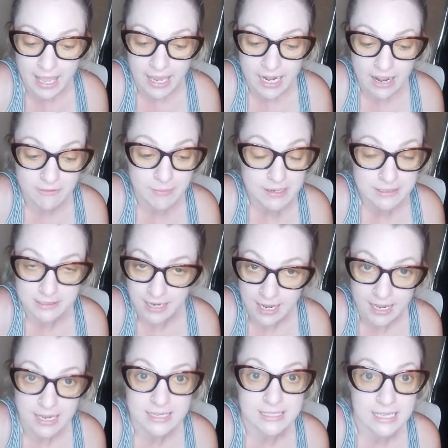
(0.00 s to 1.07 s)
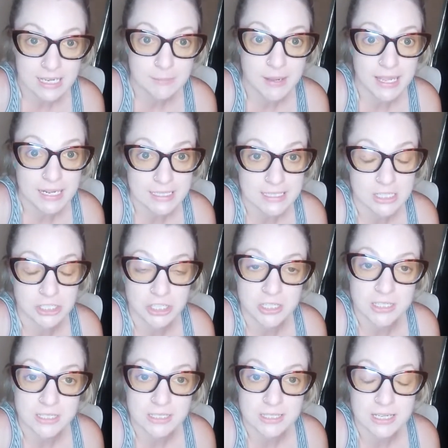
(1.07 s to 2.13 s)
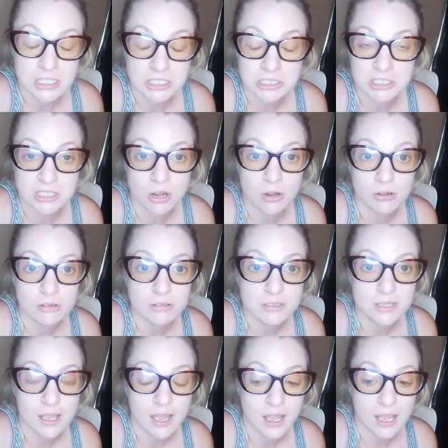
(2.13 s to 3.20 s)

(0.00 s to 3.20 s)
and I've been dying to get my extensions installed